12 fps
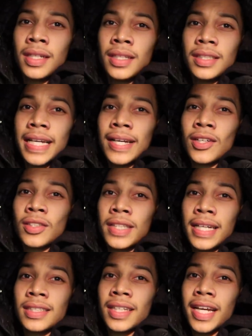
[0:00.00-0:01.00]
Yeah, good
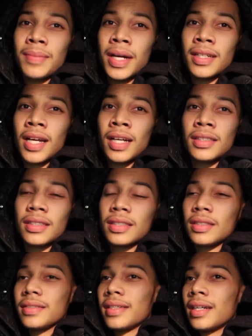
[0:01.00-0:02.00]
day today, man.
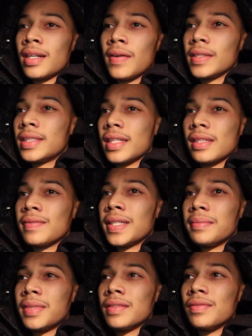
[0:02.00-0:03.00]
Ants, another sick
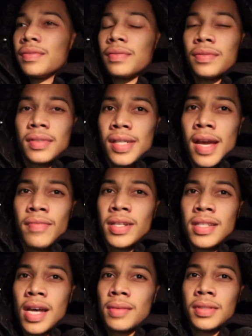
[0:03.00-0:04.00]
event, bruv. Every
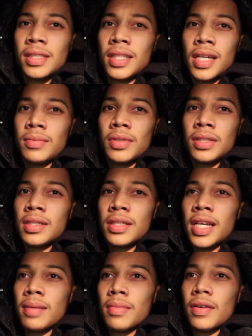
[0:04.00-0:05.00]
time you just keep doing your
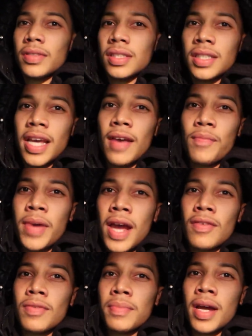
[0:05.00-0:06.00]
thing, bruv. It's just getting
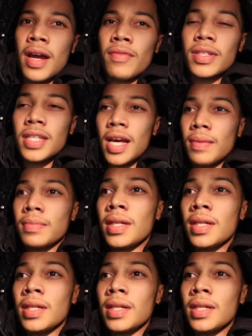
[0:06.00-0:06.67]
better and better every time.